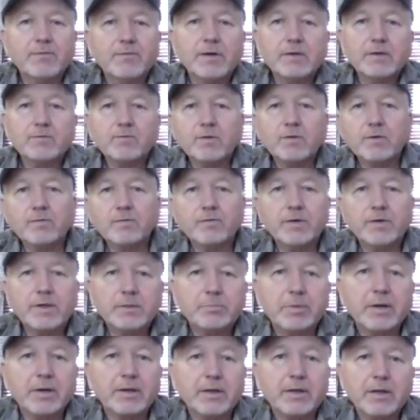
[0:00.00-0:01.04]
Thanks for your
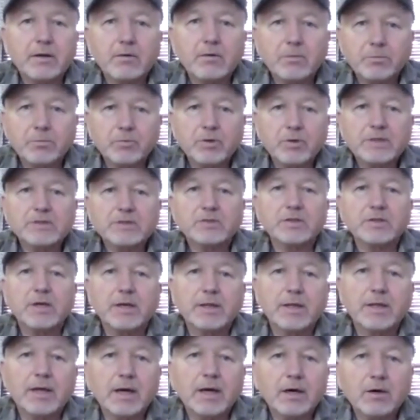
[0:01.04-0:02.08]
feedback there. I
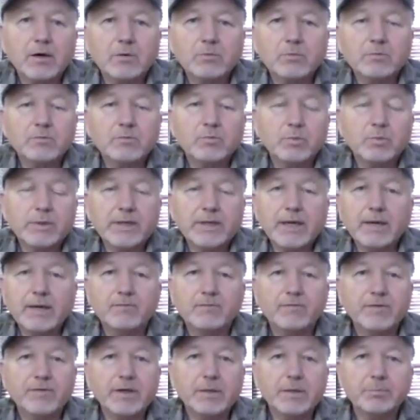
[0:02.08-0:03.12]
appreciate that. And we're
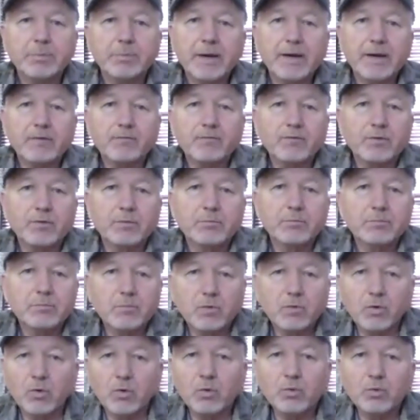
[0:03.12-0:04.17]
getting feedback
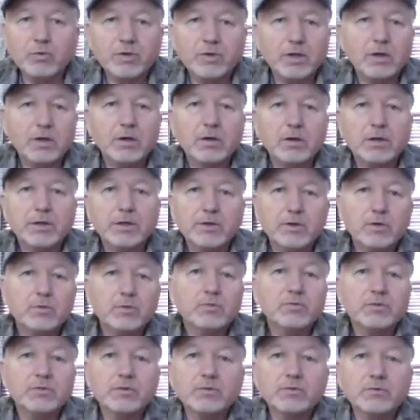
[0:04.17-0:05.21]
from all the early
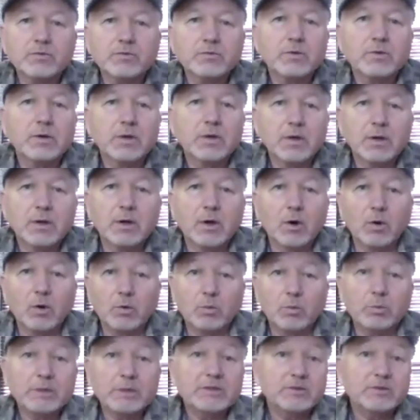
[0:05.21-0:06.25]
users,
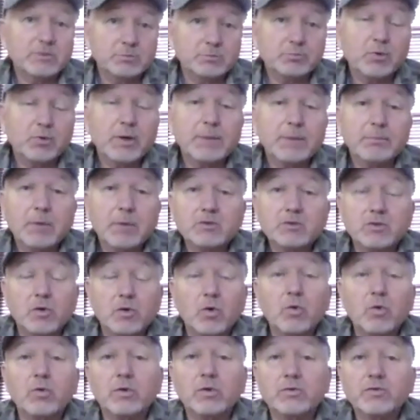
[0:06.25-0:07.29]
which is pretty much
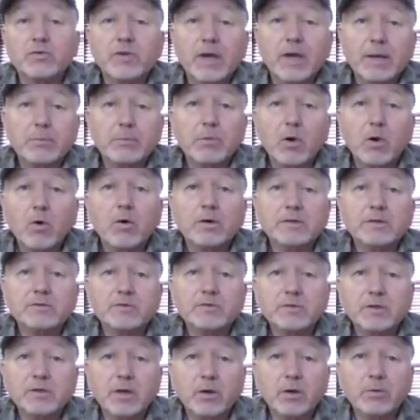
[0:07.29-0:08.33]
along the same
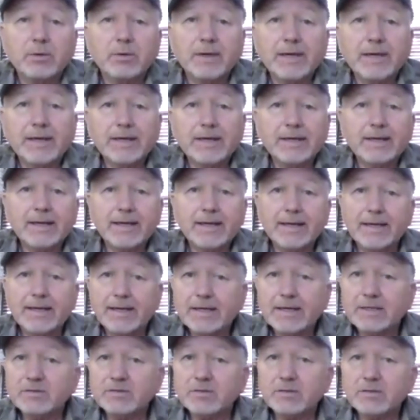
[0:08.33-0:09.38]
lines. You know, it
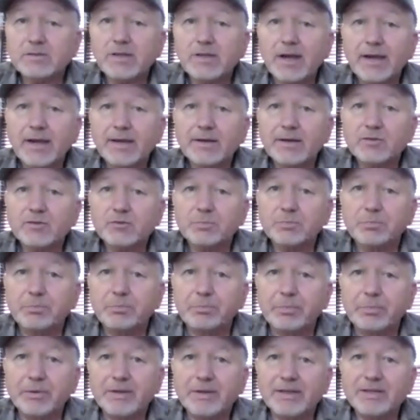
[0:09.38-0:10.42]
is a Deus,
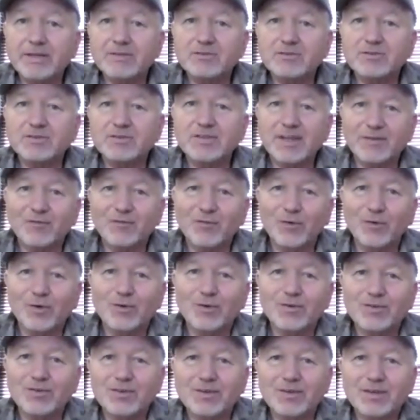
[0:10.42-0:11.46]
but it's
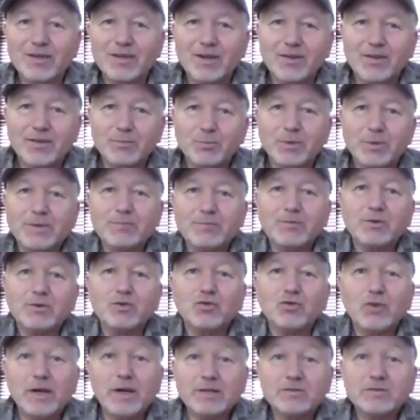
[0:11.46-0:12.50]
different. You know, that we've
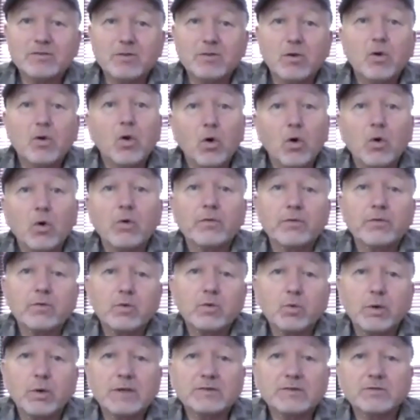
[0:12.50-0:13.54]
addressed a lot of the
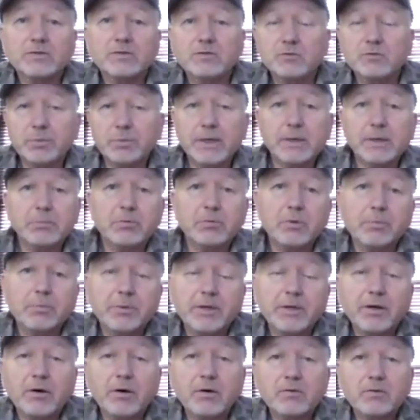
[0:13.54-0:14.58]
questions people have
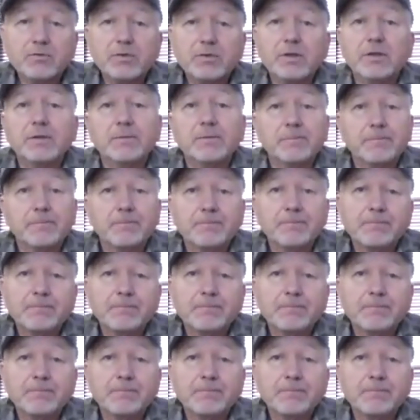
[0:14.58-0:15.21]
been asking.